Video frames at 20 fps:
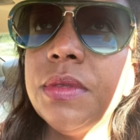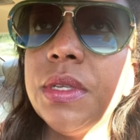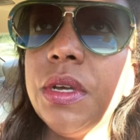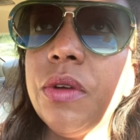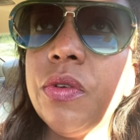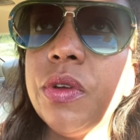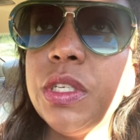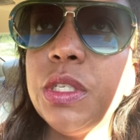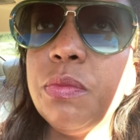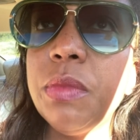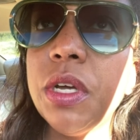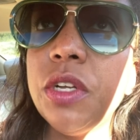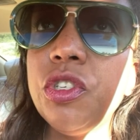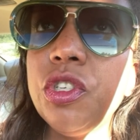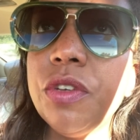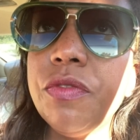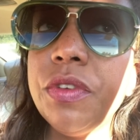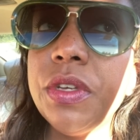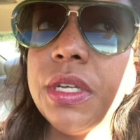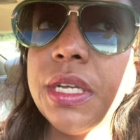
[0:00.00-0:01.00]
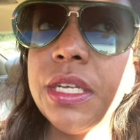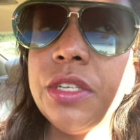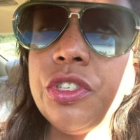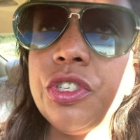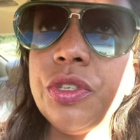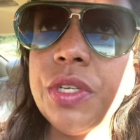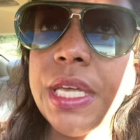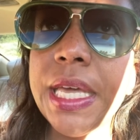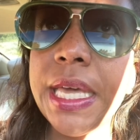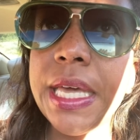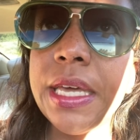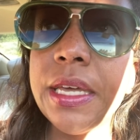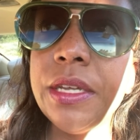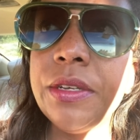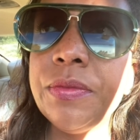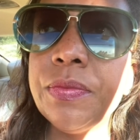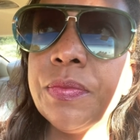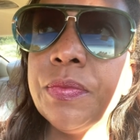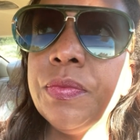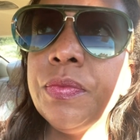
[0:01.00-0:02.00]
or as much of it as you
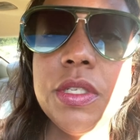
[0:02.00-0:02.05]
can.